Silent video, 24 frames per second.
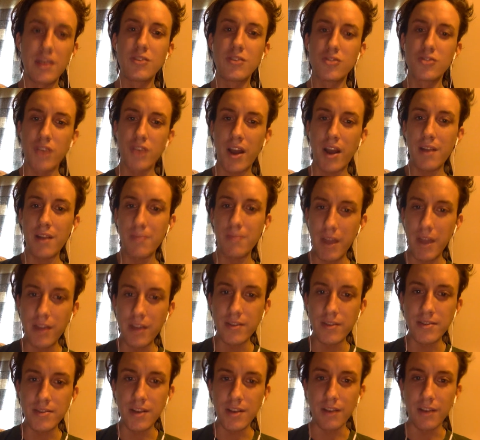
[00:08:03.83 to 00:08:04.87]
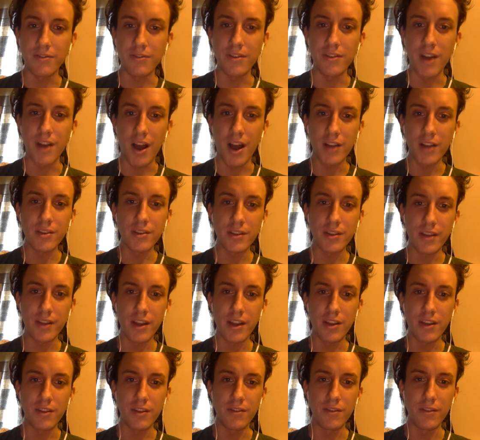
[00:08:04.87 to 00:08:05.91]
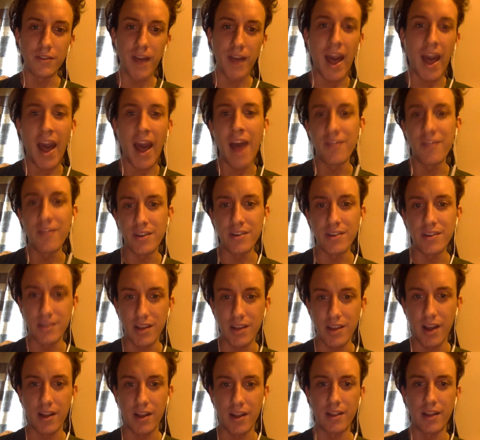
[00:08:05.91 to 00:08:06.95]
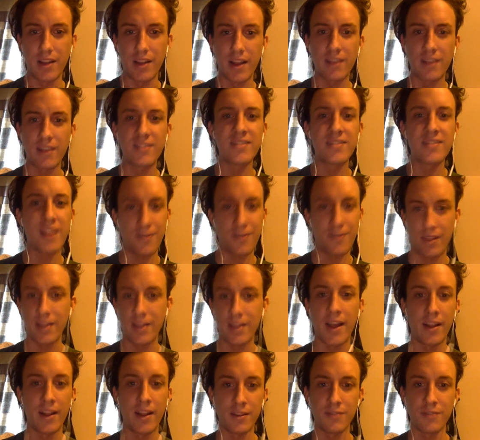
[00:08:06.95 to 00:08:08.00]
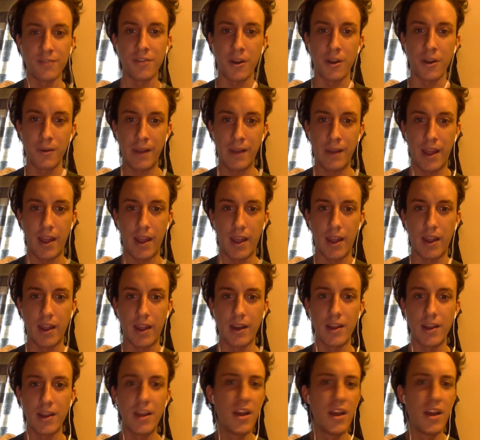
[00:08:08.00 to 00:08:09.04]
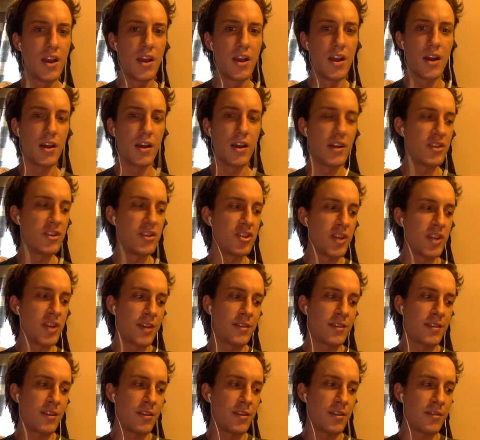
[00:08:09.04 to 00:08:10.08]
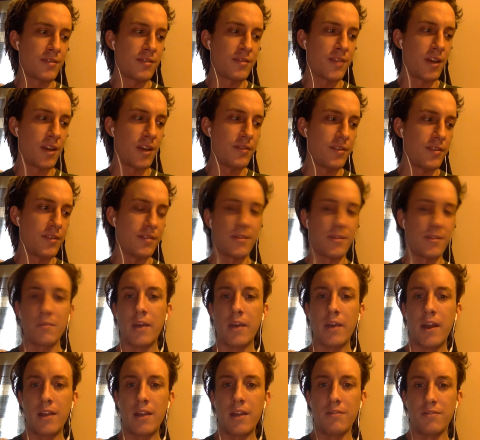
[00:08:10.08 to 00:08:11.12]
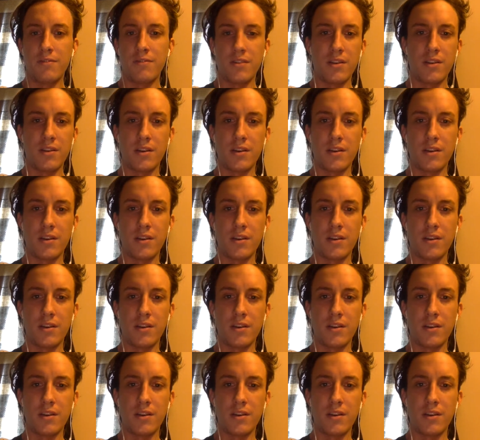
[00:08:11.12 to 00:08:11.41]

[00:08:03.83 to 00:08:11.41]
try to make yourself not look like you haven't done like seven lines of cocaine, injected yourself as some kind of uh,